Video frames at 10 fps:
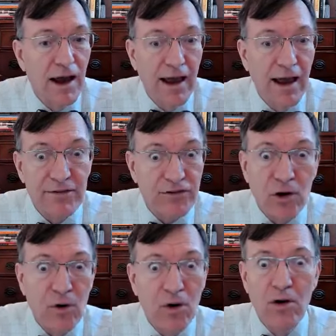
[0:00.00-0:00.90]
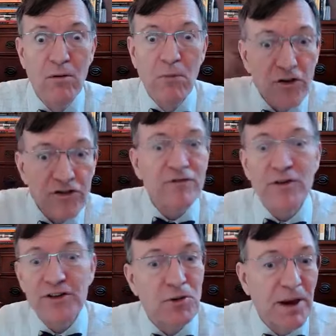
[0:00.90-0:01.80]
And so most of
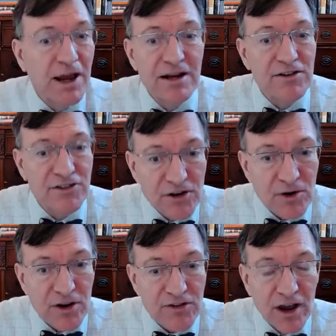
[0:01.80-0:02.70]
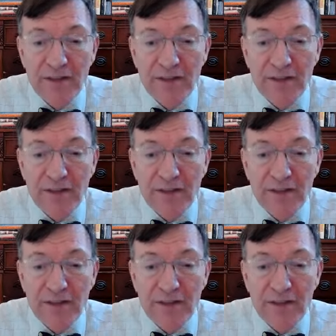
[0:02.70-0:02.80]
what they're paying is interest.